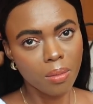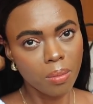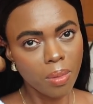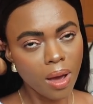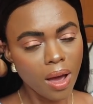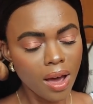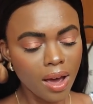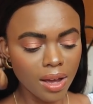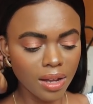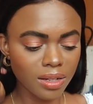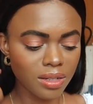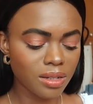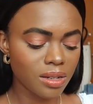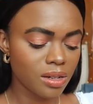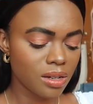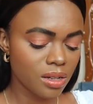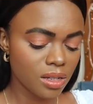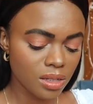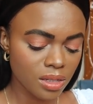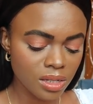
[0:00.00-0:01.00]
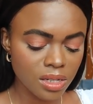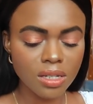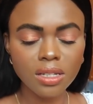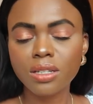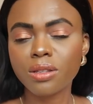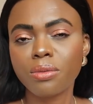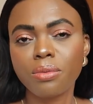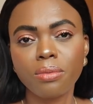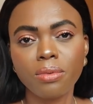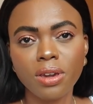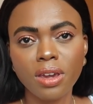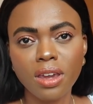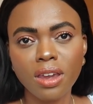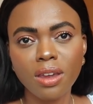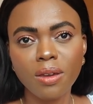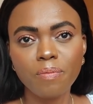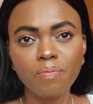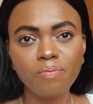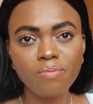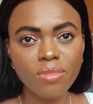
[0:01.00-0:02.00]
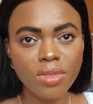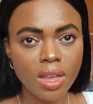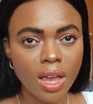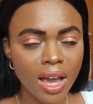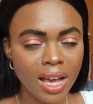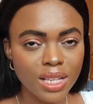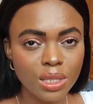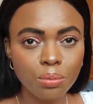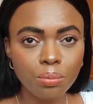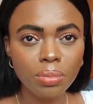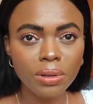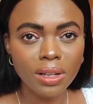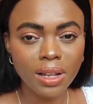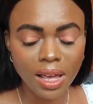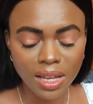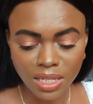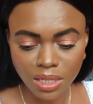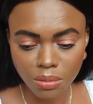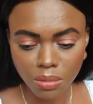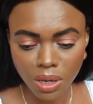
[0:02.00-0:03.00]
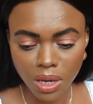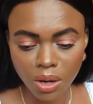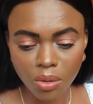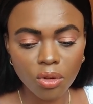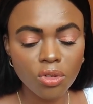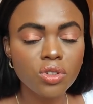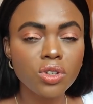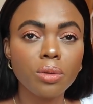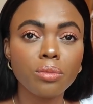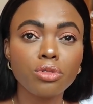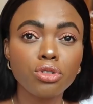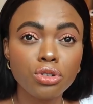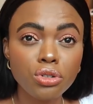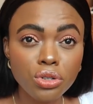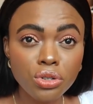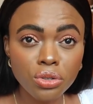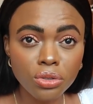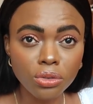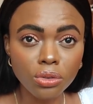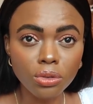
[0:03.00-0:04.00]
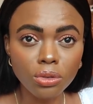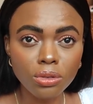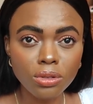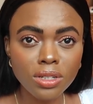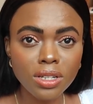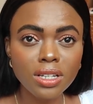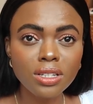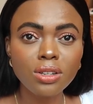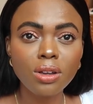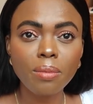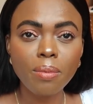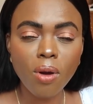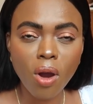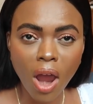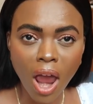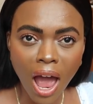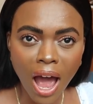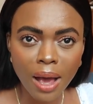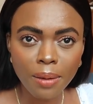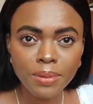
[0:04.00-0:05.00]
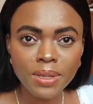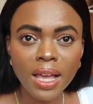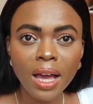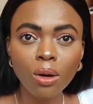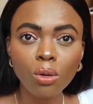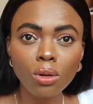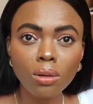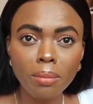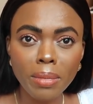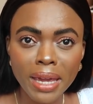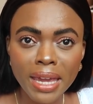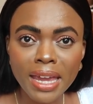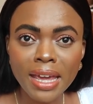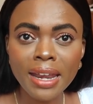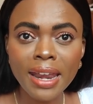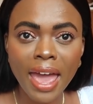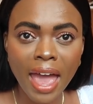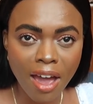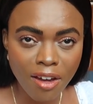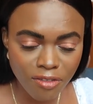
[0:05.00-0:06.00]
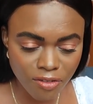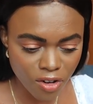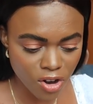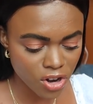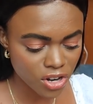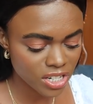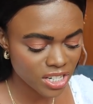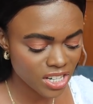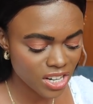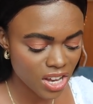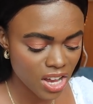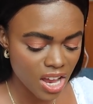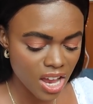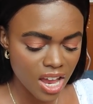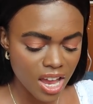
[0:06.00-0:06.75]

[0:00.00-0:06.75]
but t3 has blessed me with some new tools so perhaps i will make an effort